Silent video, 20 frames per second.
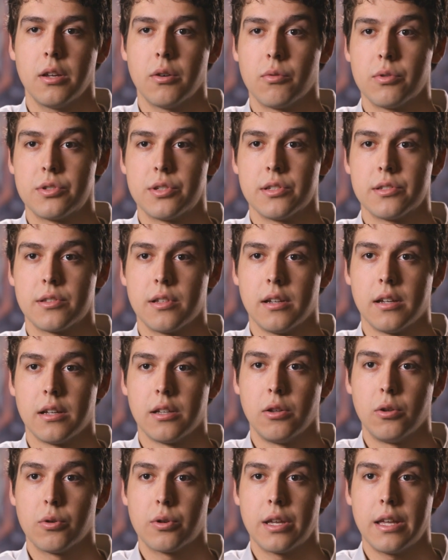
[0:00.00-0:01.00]
which is
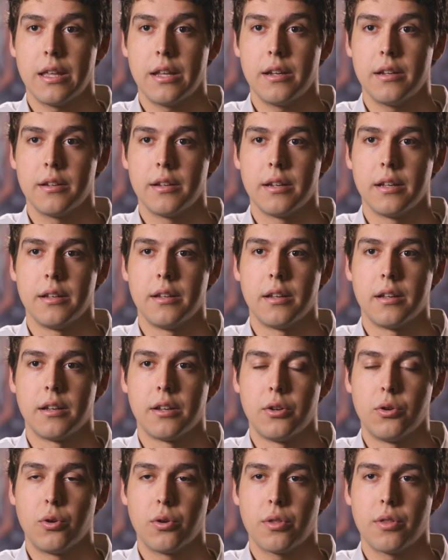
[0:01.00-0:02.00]
located in
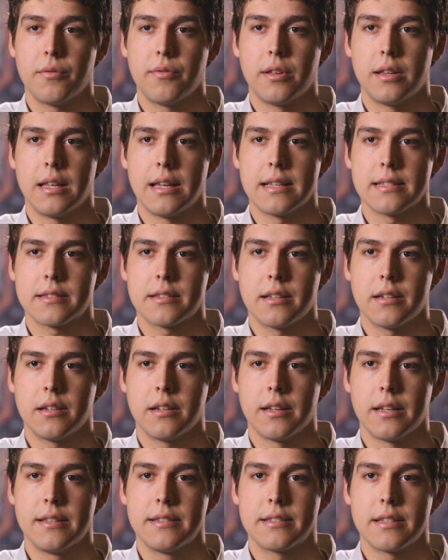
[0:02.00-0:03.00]
north of
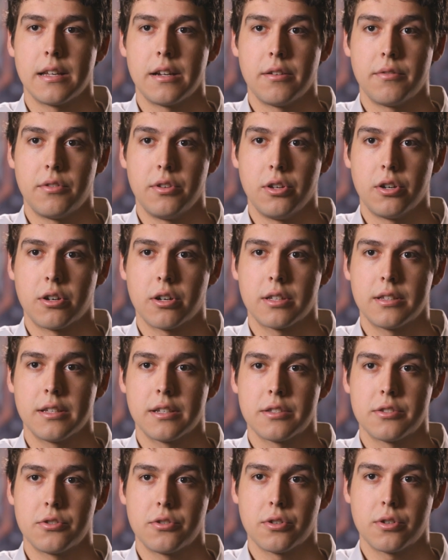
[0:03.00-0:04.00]
Alaska, inside of the
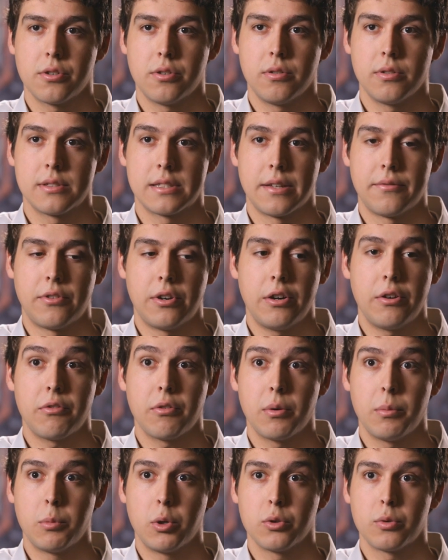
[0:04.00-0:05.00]
Arctic Circle. It's a very
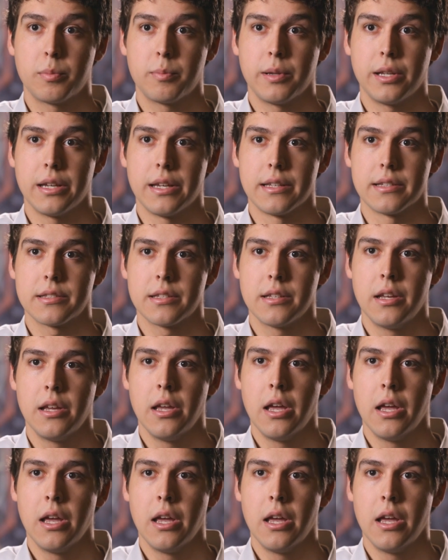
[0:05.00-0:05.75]
remote place.